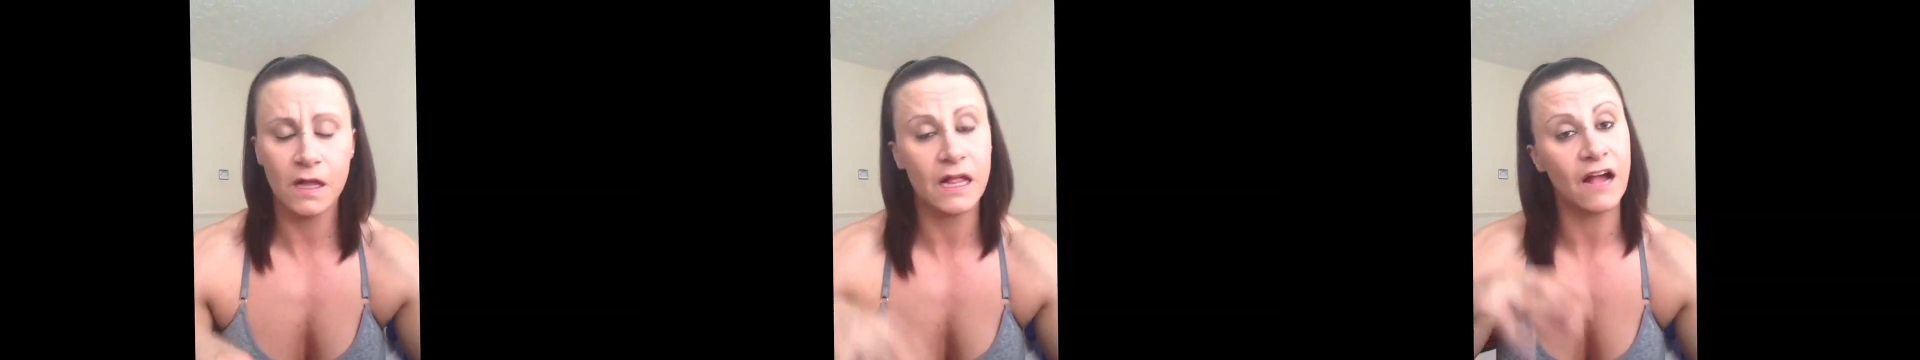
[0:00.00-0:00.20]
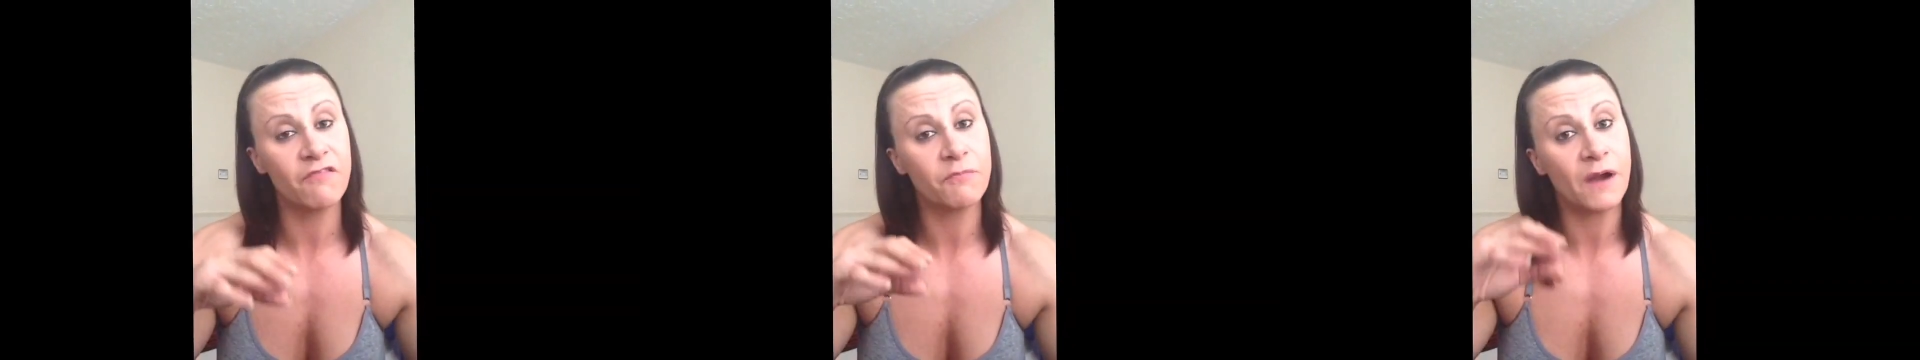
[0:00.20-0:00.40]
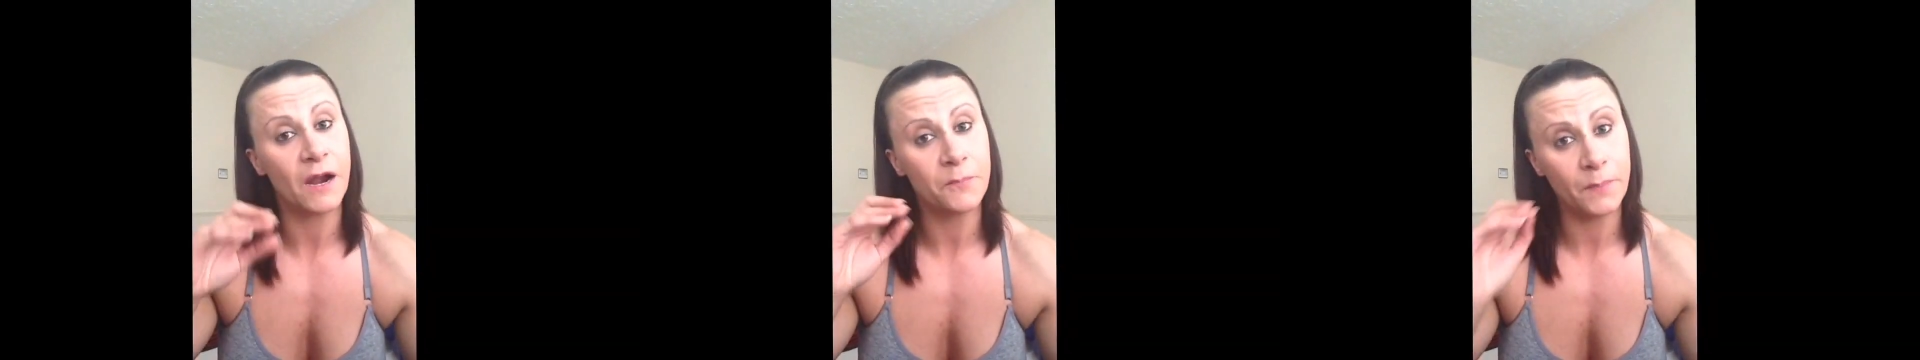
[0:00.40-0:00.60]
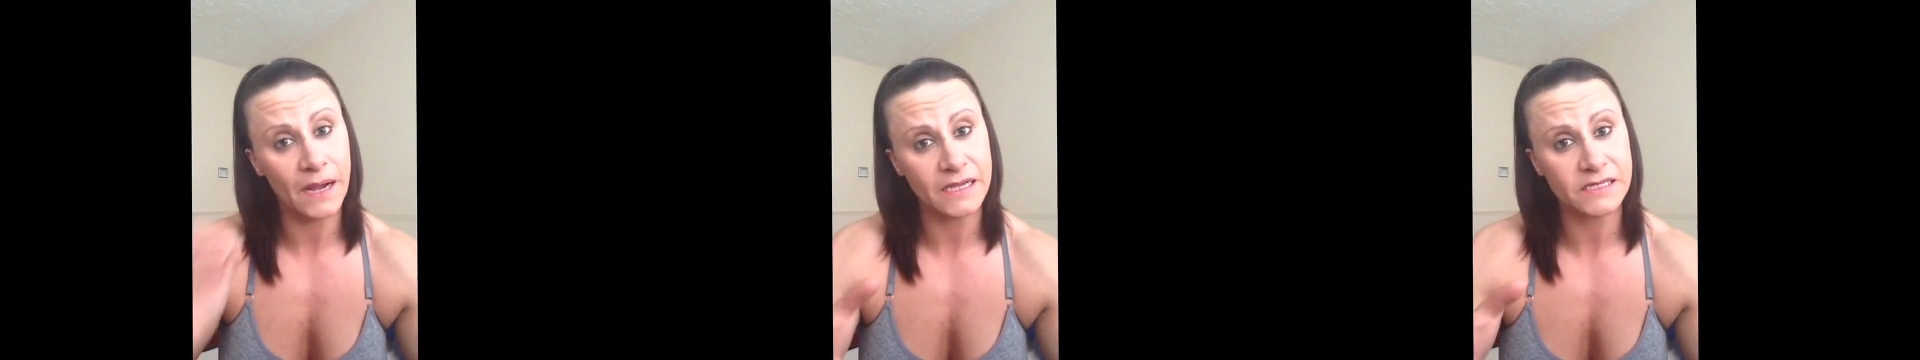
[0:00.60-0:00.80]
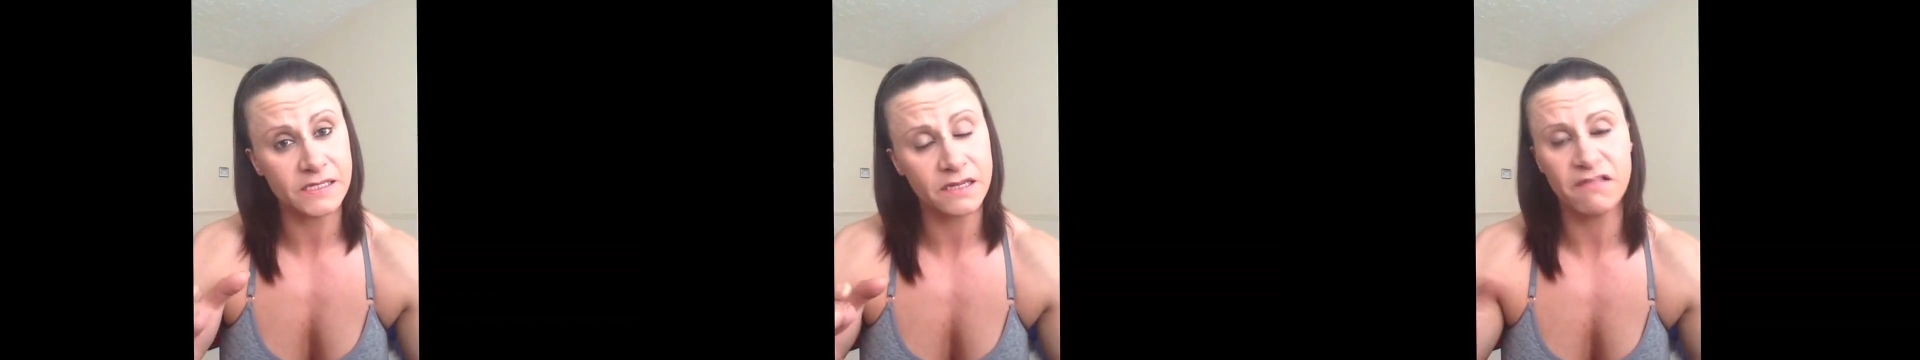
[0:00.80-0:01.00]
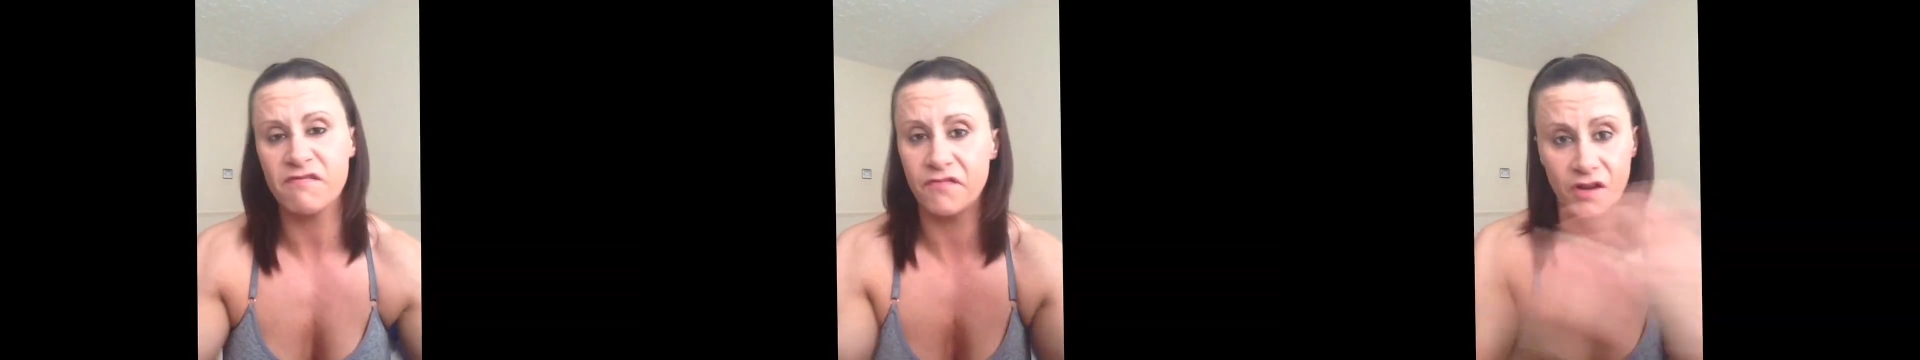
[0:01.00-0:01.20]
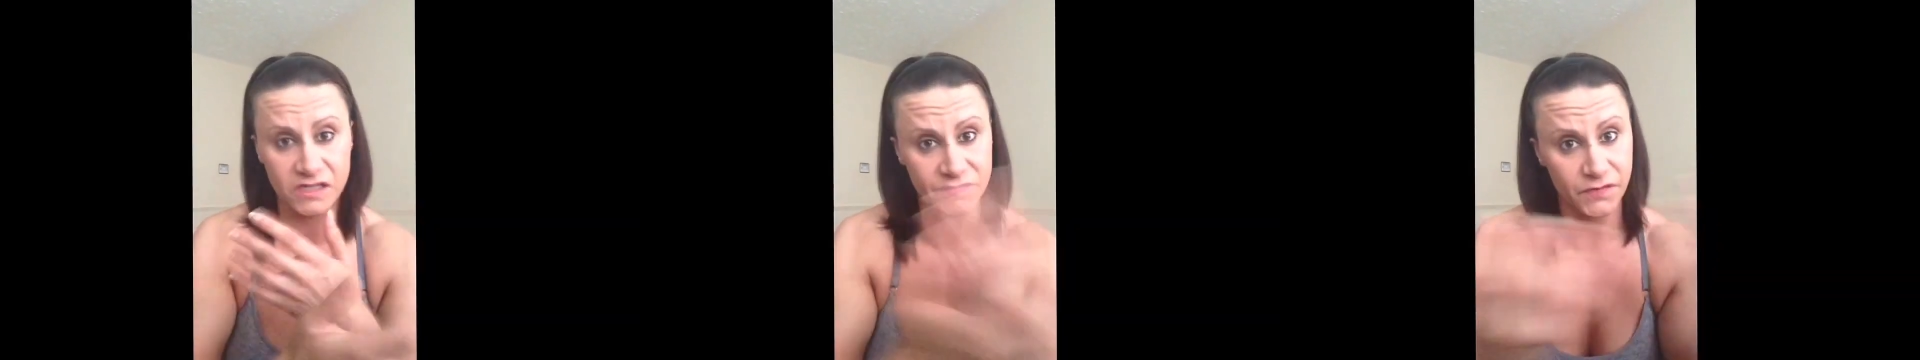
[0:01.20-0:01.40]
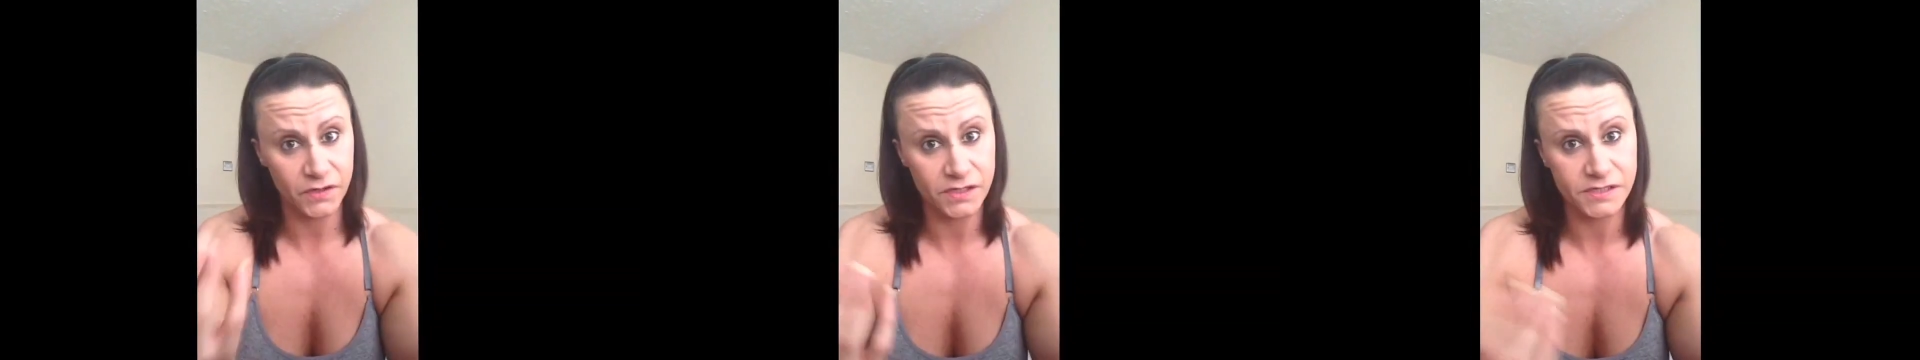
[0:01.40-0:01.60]
I'll have brown pasta and
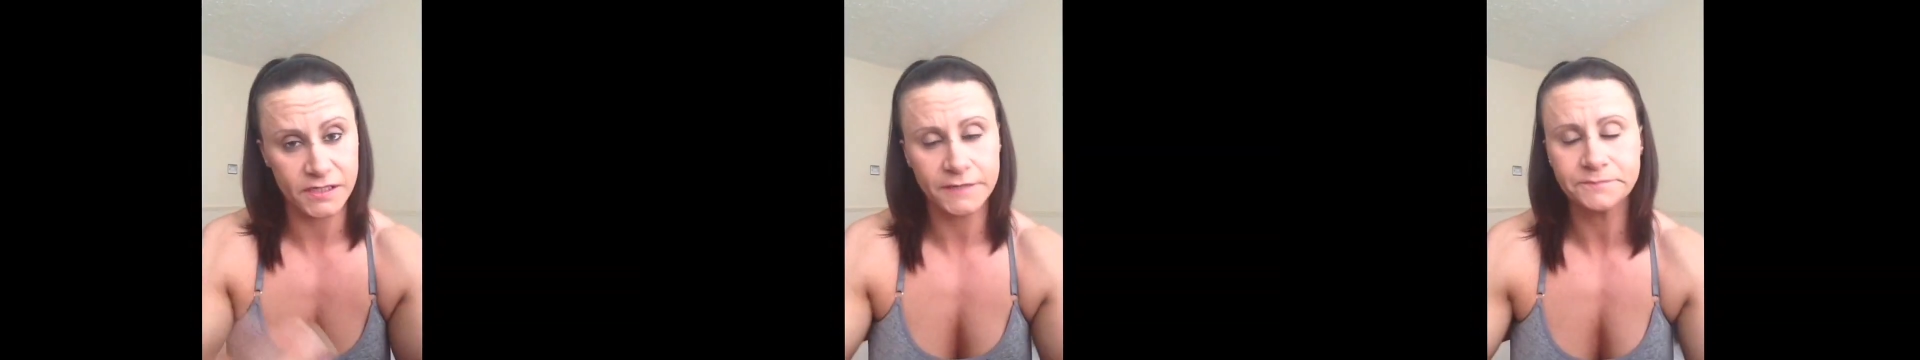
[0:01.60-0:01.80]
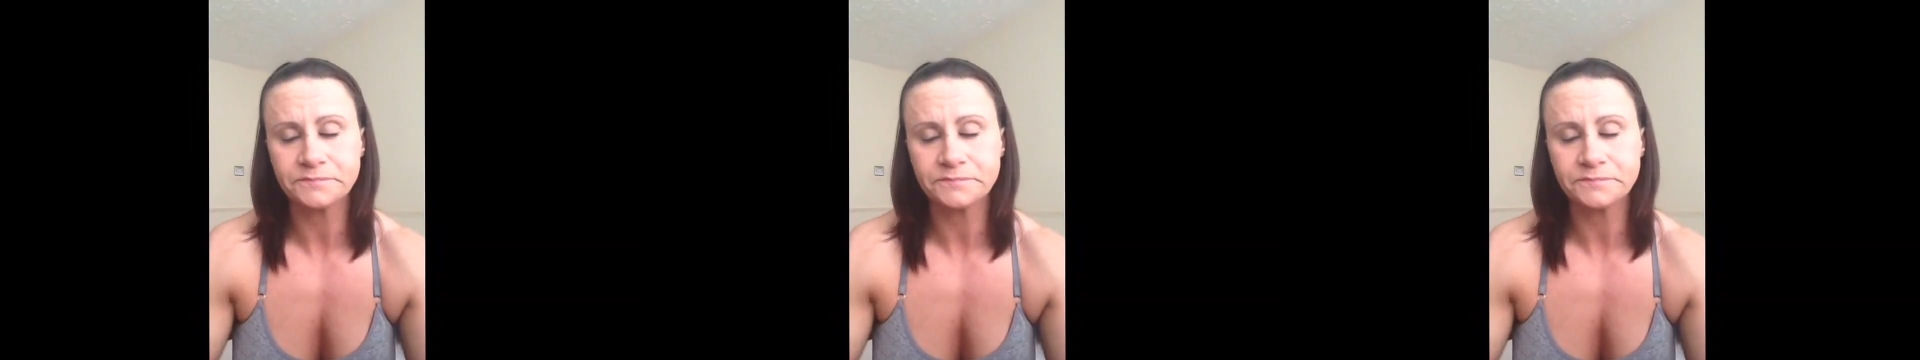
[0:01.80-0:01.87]
vice versa.